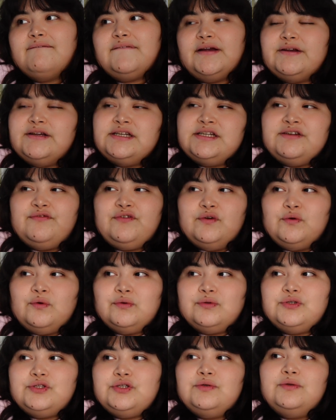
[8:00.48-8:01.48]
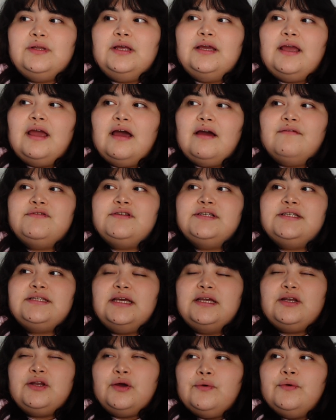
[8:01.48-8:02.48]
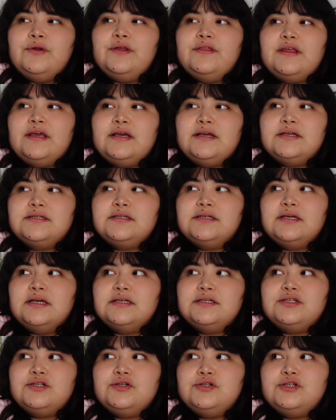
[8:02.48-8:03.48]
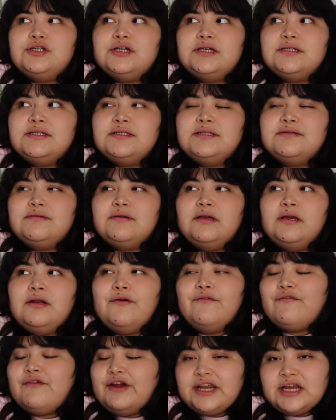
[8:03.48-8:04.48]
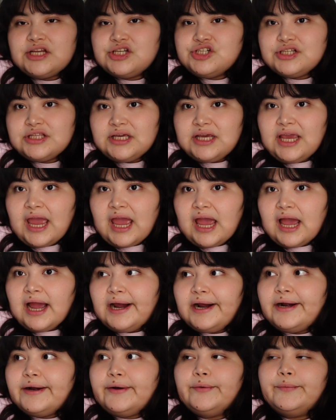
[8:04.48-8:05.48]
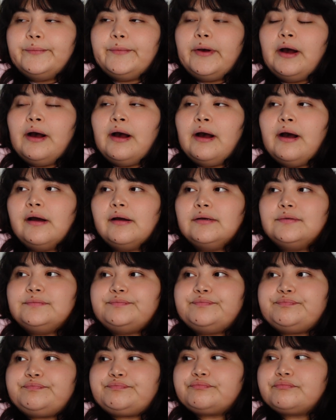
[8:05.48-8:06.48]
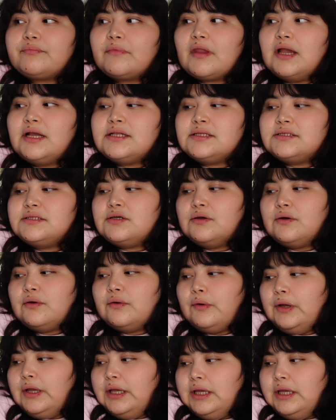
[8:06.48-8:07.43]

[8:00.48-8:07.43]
very difficult to like have to say no to things because you just, you know, financially can't. And so